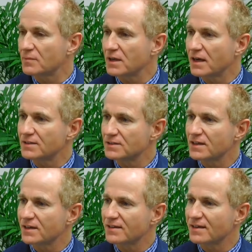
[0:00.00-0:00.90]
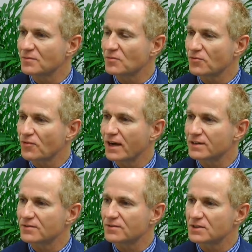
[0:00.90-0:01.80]
them the idea that
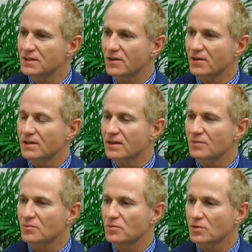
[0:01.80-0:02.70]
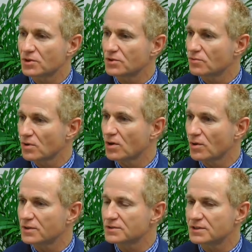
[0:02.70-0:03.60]
refractive is an area that could
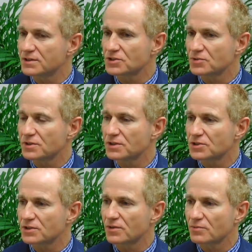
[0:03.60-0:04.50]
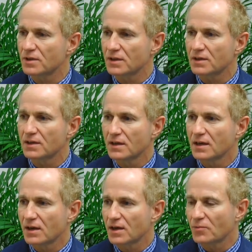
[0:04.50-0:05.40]
grow as a tissue addition, they're really
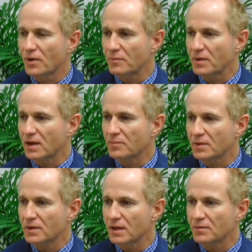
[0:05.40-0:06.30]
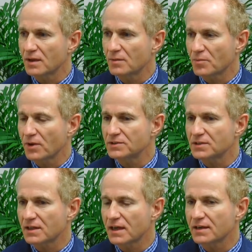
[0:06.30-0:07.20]
ramping up and
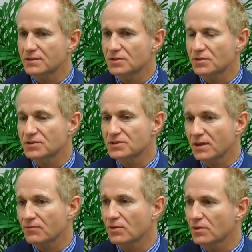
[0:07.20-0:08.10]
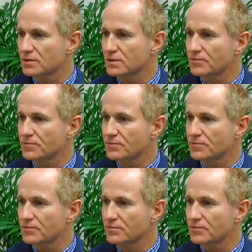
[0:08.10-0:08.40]
embracing that. And so there's several